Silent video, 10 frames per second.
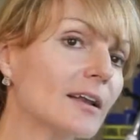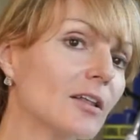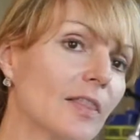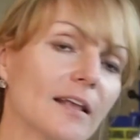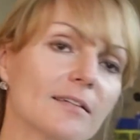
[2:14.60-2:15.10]

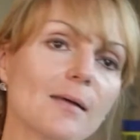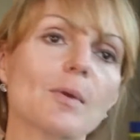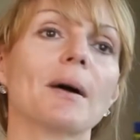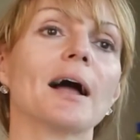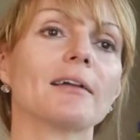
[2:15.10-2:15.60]
things that we
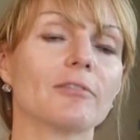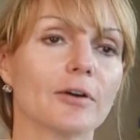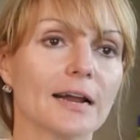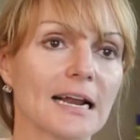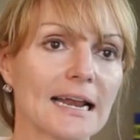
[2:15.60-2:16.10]
buy for a
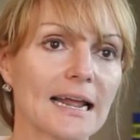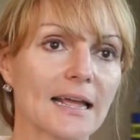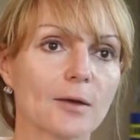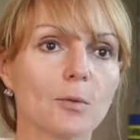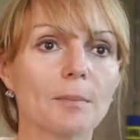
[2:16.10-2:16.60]
clinic,
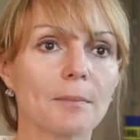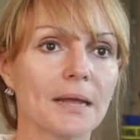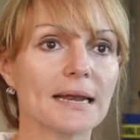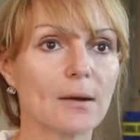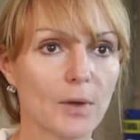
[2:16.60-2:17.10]
equipment
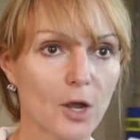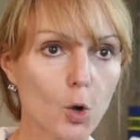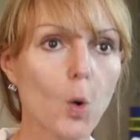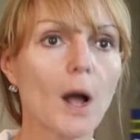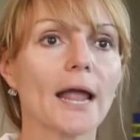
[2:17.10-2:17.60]
that we
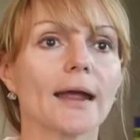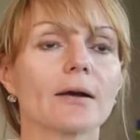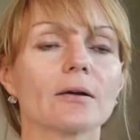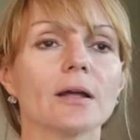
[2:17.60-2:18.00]
acquire,